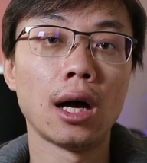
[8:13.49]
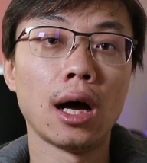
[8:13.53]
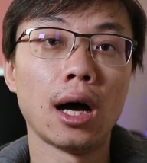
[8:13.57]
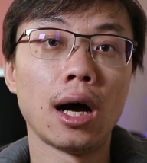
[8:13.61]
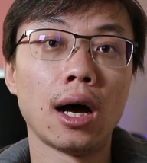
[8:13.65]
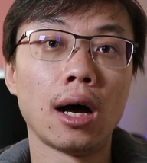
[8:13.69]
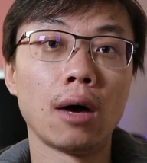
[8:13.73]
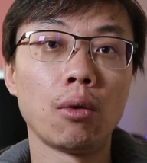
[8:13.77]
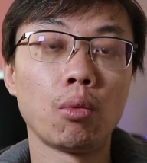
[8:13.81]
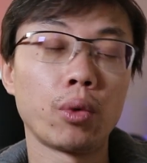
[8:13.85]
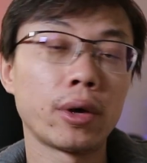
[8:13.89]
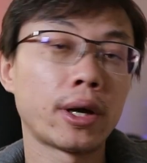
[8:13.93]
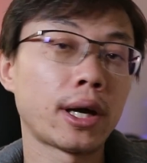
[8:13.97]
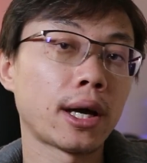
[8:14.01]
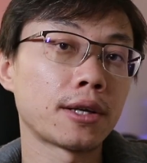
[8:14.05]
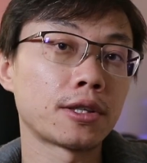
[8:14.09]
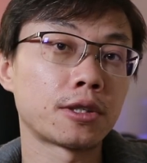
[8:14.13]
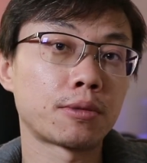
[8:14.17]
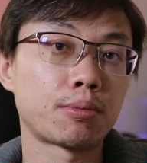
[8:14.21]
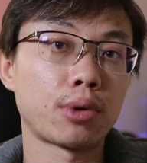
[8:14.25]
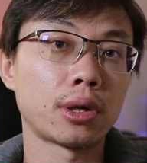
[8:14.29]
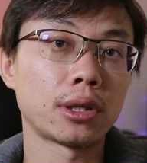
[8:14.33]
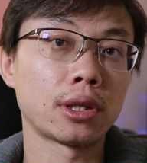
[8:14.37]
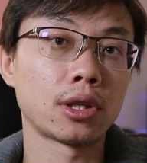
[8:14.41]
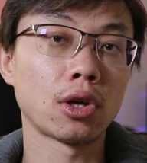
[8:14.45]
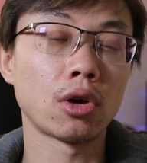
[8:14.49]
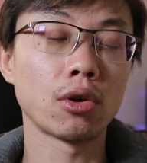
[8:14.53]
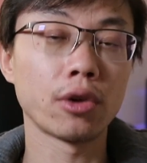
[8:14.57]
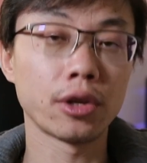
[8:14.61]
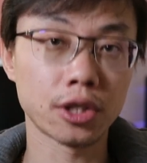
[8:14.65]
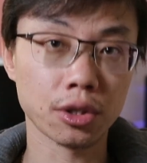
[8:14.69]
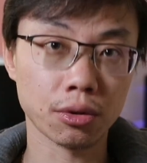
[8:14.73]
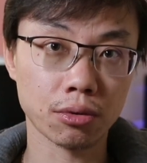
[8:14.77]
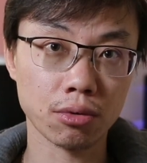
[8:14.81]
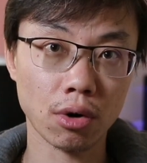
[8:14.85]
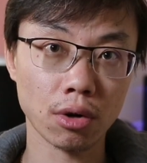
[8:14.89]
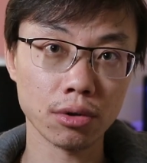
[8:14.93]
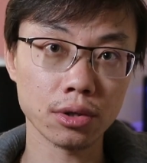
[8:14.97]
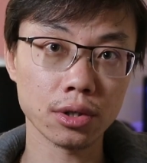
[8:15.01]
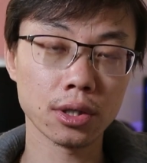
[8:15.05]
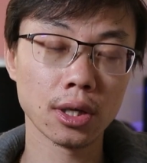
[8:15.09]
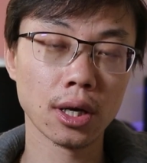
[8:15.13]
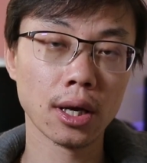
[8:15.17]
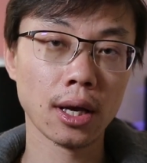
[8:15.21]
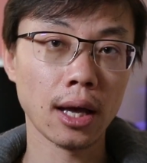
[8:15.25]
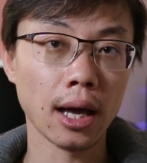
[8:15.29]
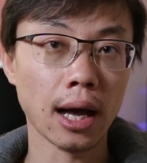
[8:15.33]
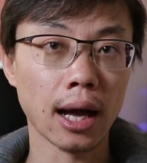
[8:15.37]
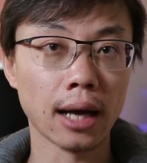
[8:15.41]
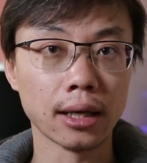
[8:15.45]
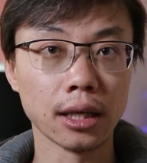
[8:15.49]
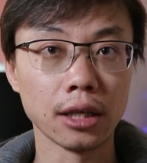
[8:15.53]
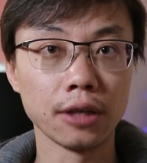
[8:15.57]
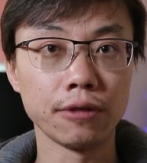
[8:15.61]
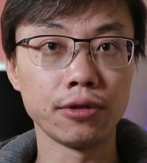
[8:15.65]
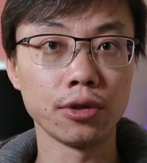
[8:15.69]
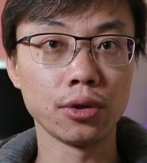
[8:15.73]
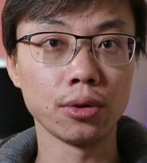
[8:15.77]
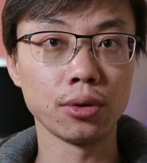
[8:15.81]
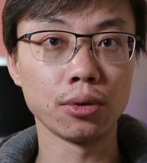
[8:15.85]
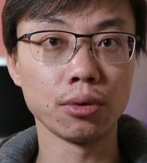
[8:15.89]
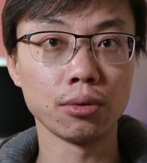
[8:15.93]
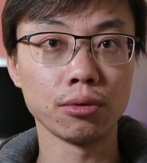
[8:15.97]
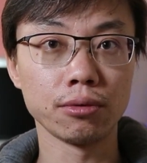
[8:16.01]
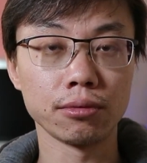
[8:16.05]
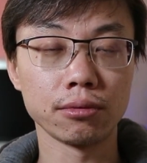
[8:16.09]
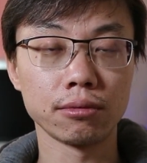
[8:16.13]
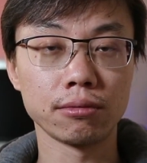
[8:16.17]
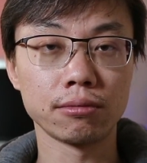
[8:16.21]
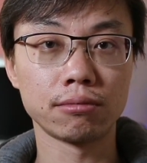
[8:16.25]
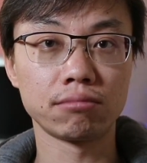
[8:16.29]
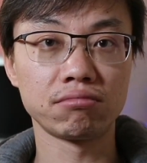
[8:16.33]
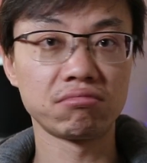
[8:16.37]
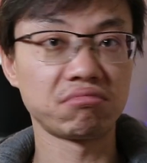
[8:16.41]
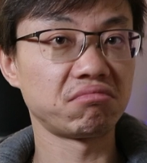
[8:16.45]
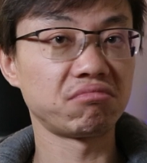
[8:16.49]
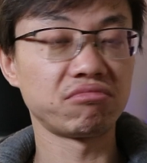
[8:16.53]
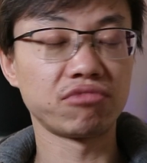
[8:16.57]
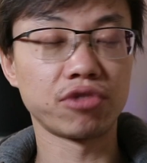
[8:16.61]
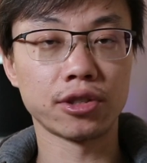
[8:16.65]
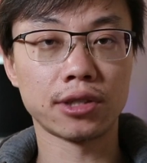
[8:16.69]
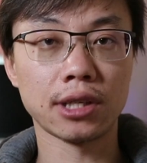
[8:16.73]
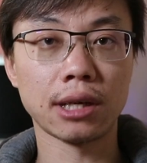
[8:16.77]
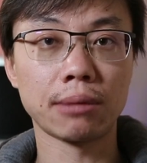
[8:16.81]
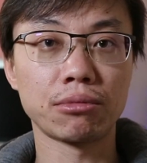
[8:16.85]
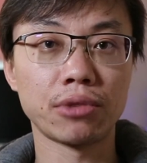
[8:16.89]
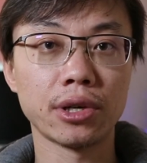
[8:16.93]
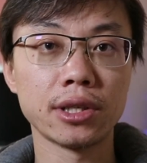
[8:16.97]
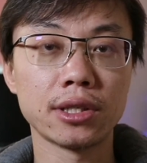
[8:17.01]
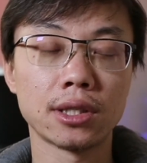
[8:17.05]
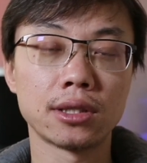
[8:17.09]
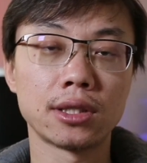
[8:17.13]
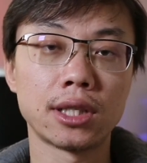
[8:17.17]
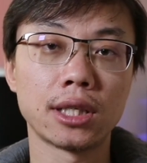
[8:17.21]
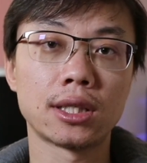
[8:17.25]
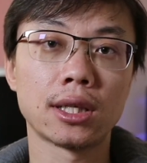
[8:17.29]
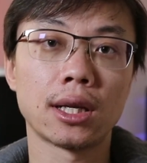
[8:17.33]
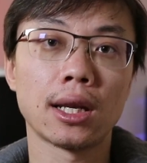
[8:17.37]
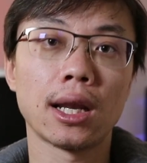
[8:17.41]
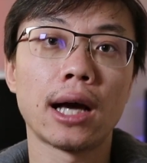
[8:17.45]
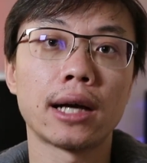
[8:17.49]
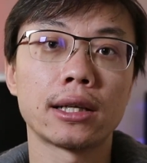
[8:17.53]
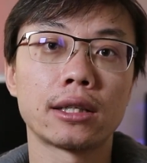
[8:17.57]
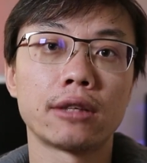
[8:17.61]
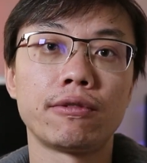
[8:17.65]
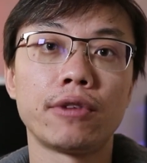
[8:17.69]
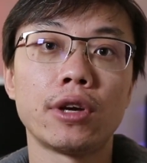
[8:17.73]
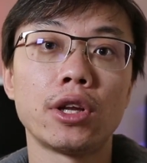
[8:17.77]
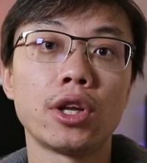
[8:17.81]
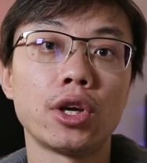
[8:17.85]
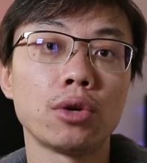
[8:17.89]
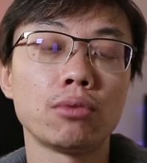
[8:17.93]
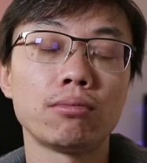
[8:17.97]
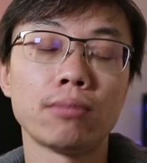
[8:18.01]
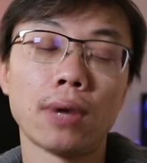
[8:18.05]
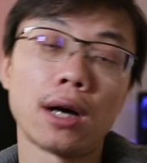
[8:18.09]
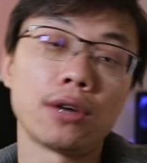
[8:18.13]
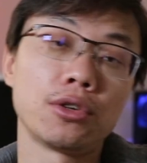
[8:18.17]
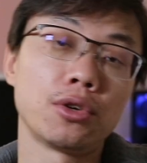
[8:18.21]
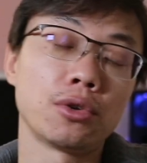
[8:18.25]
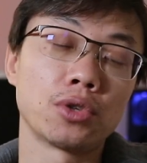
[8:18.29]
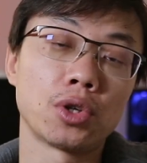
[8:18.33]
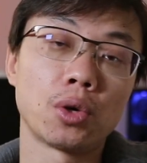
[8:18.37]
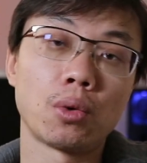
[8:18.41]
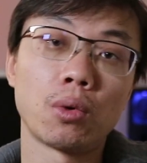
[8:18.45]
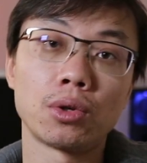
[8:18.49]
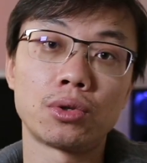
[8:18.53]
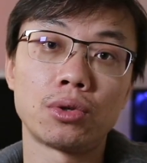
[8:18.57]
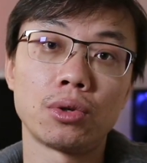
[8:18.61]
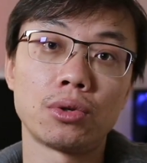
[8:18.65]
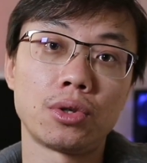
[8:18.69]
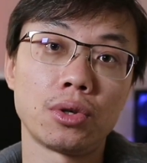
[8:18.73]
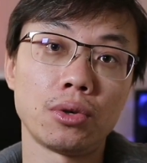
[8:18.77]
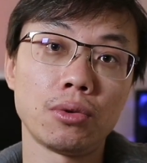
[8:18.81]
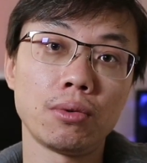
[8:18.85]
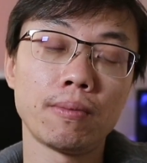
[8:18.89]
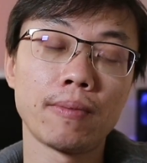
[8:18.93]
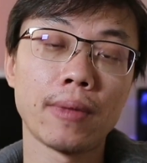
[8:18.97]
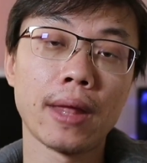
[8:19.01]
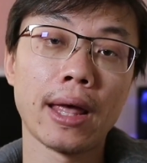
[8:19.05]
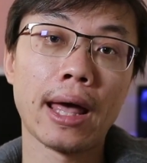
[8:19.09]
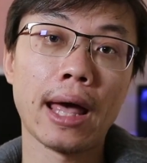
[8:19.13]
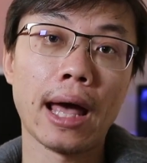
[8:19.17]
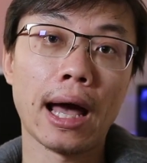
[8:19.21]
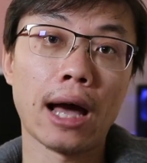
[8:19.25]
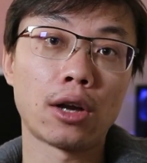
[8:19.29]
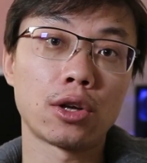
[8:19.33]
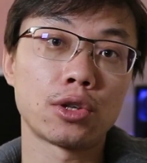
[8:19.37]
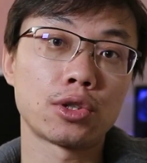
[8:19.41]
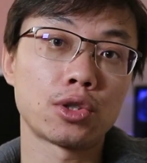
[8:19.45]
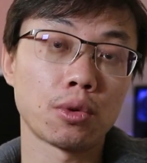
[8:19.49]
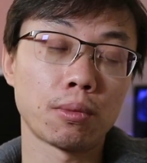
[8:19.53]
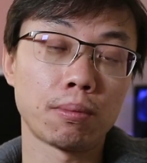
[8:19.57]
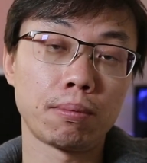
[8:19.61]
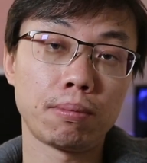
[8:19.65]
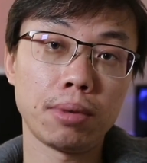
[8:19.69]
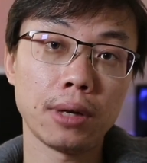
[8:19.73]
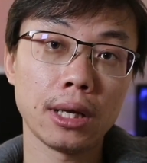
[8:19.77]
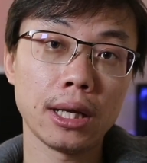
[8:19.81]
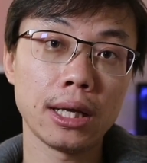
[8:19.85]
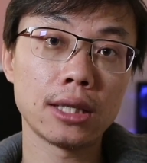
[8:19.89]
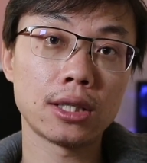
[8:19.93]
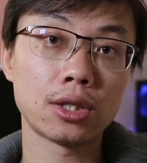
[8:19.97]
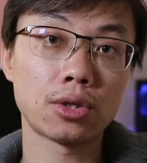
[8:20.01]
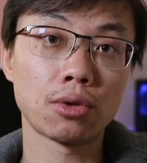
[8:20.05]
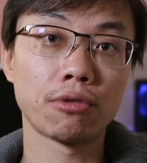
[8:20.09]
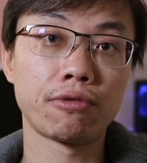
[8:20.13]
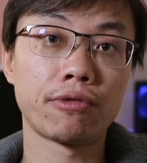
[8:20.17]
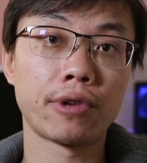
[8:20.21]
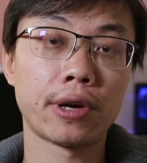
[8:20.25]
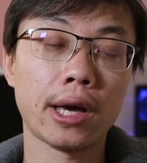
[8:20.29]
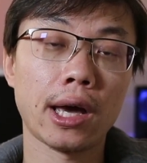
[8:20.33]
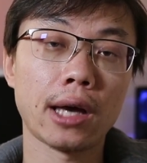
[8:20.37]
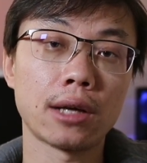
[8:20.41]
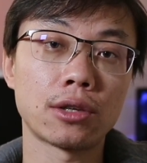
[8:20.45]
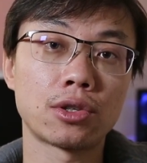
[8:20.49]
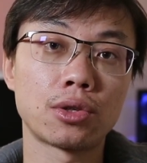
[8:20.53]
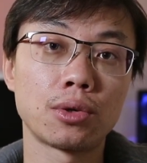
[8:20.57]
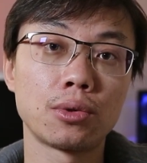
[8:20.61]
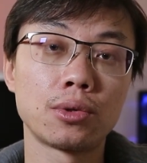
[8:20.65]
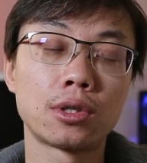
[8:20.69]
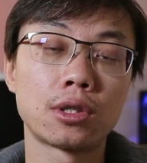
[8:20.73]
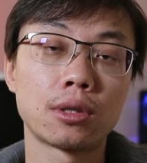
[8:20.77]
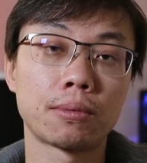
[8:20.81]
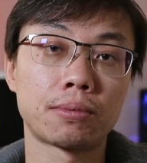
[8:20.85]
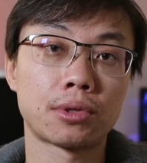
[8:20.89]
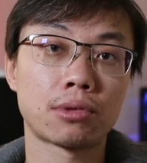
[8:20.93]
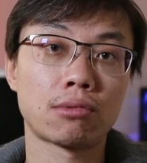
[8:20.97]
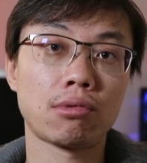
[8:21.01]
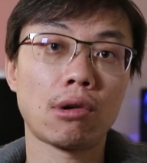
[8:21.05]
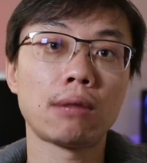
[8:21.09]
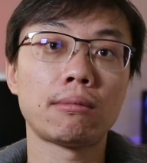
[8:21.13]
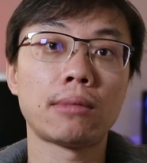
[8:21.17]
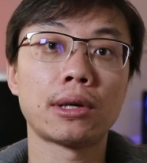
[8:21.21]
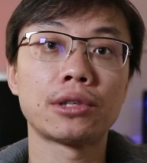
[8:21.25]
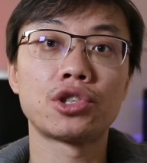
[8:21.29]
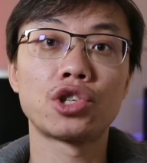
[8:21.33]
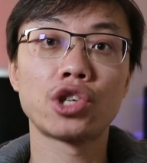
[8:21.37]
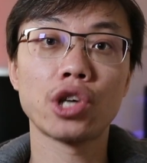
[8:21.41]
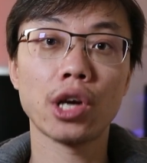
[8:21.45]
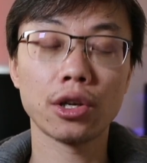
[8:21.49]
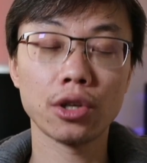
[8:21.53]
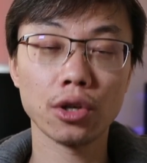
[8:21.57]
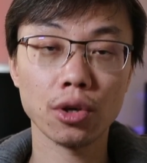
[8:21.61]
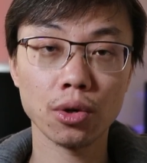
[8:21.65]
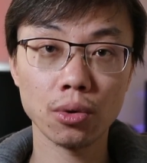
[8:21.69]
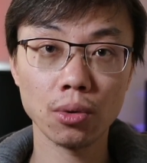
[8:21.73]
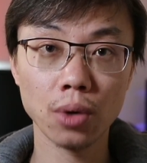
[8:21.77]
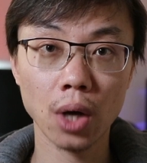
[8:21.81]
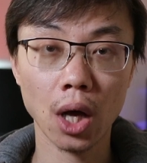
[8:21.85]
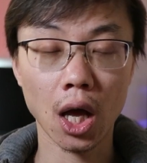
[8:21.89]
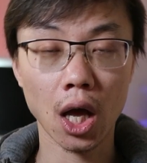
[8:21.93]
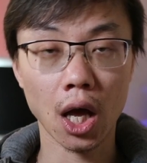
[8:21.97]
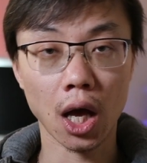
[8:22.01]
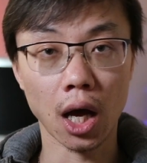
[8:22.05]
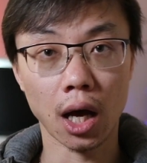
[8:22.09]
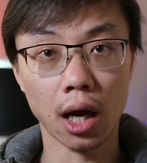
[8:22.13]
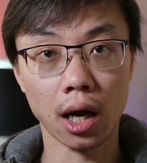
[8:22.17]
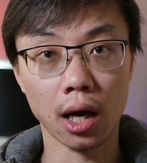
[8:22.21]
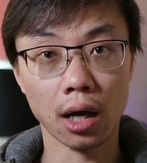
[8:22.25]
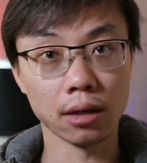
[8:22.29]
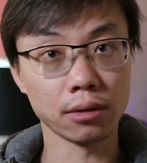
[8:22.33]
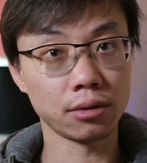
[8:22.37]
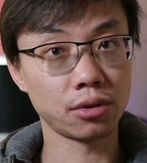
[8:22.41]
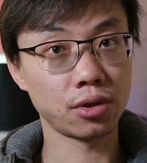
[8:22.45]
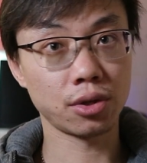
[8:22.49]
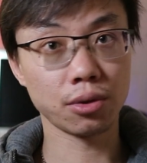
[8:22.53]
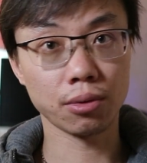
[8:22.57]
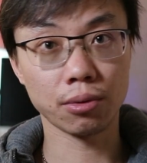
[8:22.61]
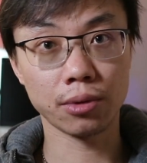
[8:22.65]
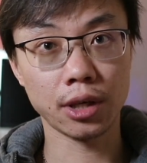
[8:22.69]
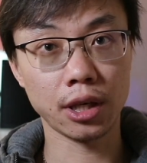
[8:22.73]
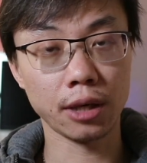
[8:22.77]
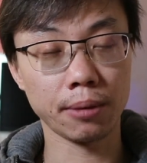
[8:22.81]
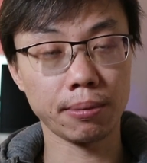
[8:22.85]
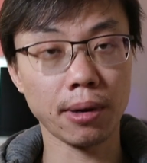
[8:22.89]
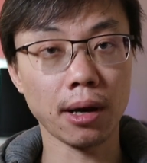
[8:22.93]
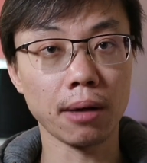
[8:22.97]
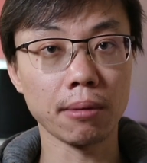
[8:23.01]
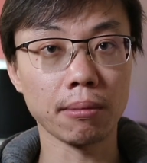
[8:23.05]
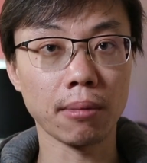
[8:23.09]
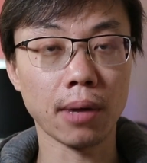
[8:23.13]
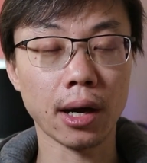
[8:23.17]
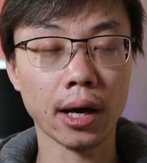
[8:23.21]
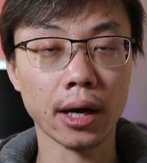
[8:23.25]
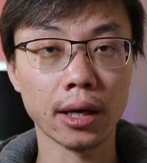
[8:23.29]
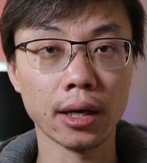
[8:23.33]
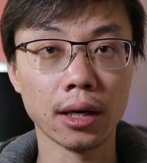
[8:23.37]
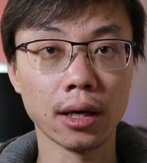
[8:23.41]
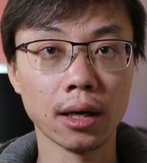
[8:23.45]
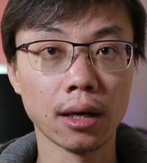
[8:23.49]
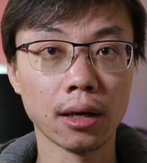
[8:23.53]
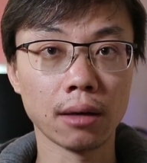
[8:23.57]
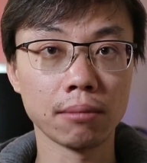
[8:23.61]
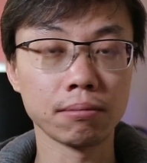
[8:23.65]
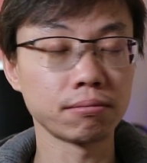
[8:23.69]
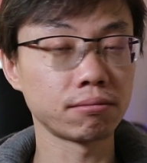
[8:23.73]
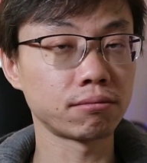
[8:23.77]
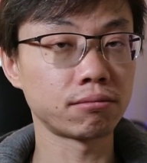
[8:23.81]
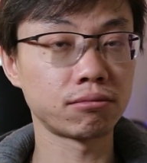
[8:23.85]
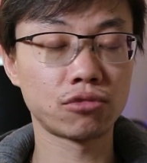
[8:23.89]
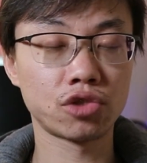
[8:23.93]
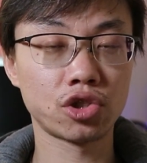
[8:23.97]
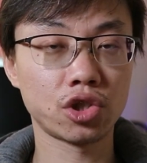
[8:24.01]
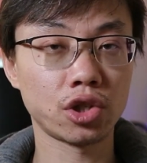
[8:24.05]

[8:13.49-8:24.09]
Uh, we can spread knowledge across. And if you, for some reason, didn't like the video, uh, you know what to do. And also, please don't forget to subscribe my channel uh, to keep up my um,